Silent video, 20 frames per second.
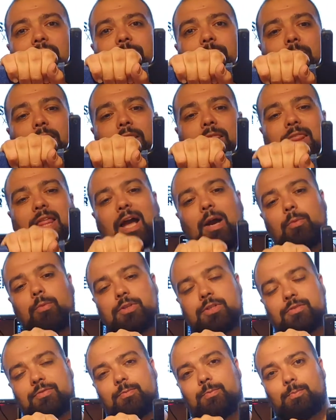but that
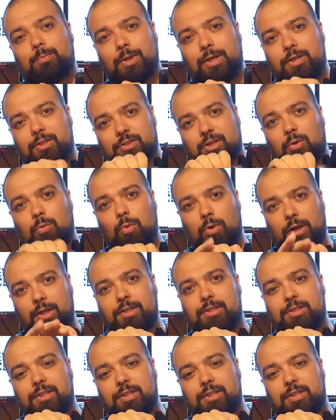was because I wanted